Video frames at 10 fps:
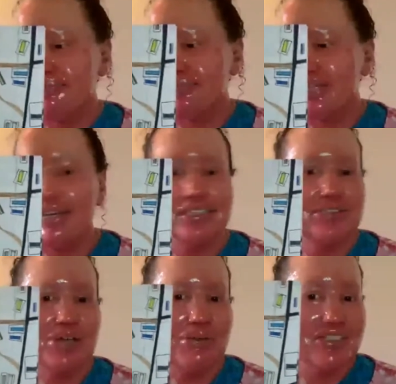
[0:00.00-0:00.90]
that's why
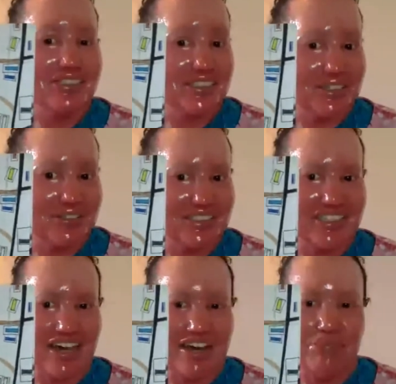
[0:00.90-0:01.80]
I wanted to show it
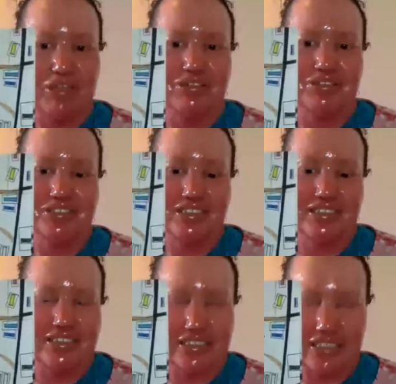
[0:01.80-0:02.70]
today, because it's
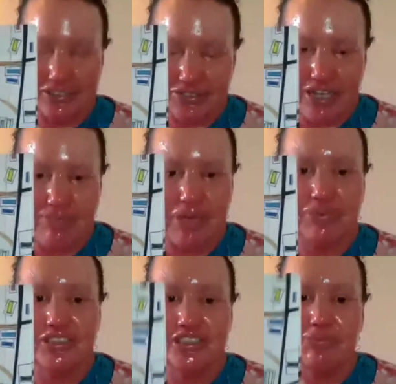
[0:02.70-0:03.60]
International Day of People
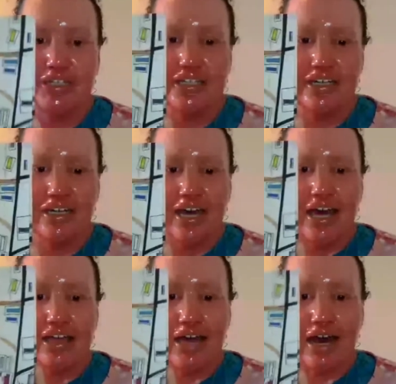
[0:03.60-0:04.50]
with Disability.
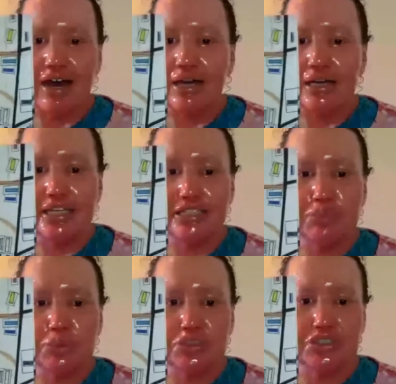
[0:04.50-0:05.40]
His book,
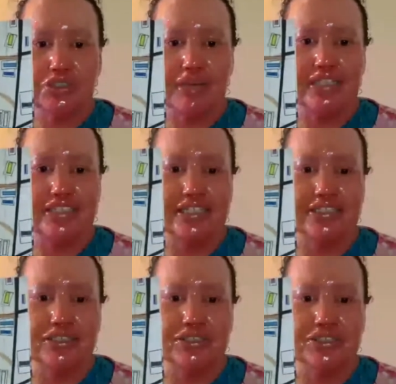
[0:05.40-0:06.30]
Too Many Cheeky
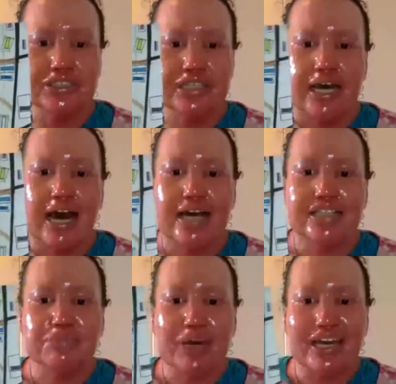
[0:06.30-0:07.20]
Dogs, has
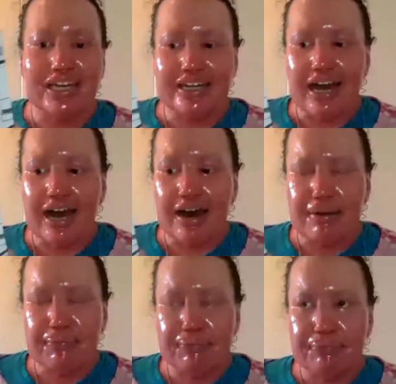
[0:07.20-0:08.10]
been,
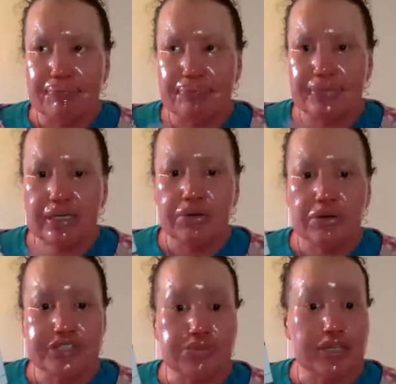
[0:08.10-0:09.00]
not
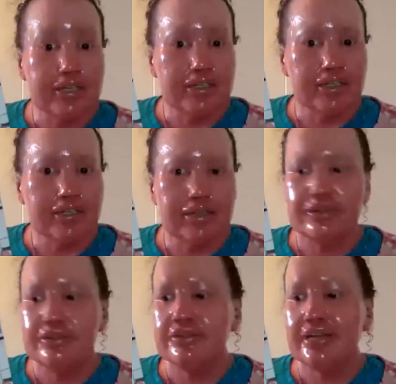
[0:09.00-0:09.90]
this one, but
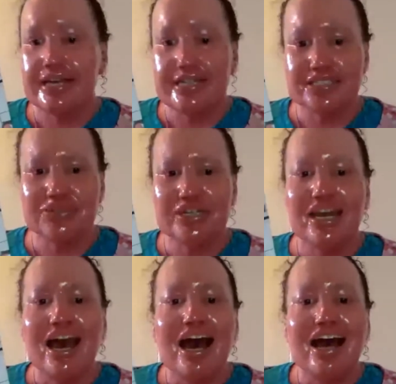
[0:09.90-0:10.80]
the latest one,
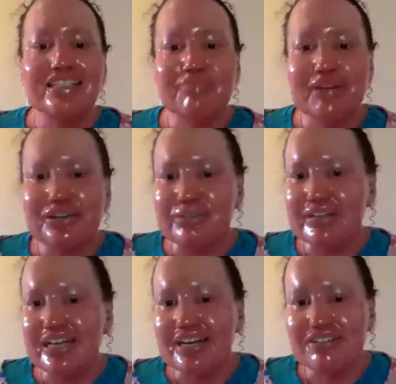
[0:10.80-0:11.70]
has been
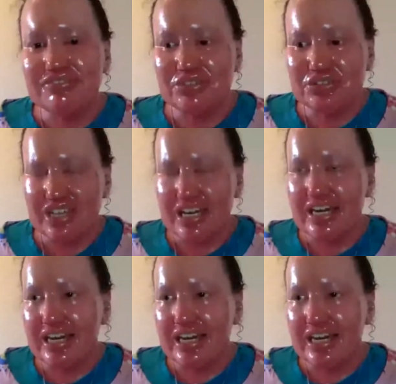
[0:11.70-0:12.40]
nominated for the